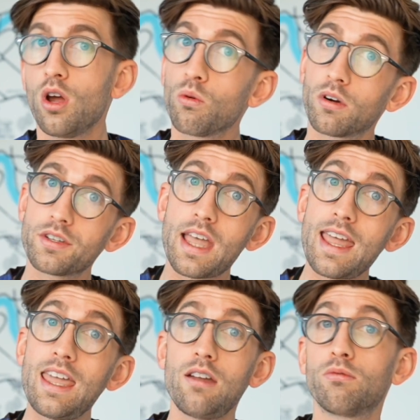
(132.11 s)
Whereas
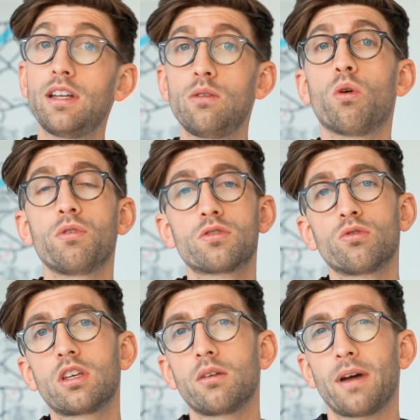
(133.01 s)
here, really what we're
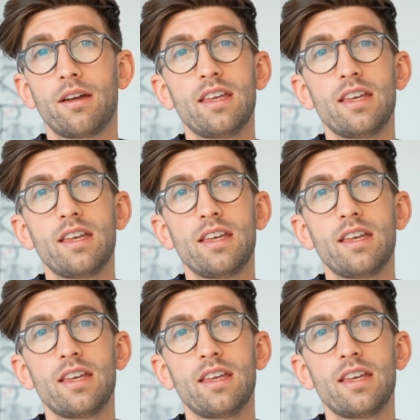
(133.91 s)
talking about